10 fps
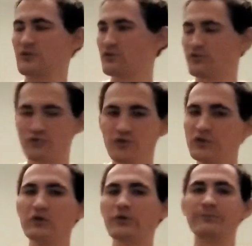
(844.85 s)
Screw
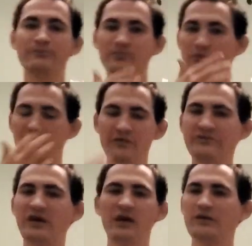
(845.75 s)
you. It's
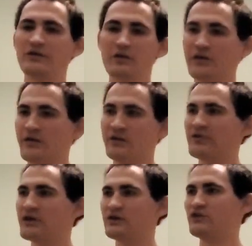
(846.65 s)
like it's
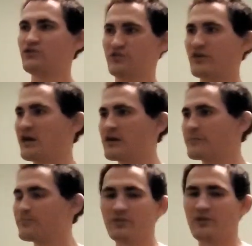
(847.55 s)
like you just like
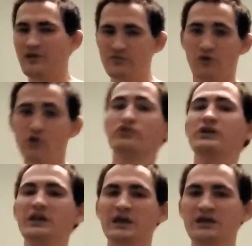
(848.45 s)
so
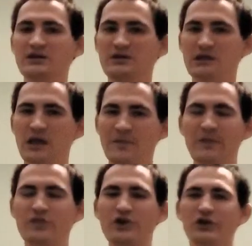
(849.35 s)
greedy
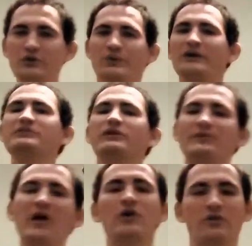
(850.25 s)
that they're going to rig their
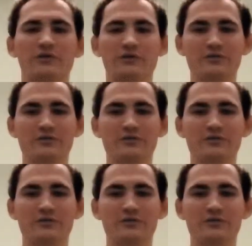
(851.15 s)
phone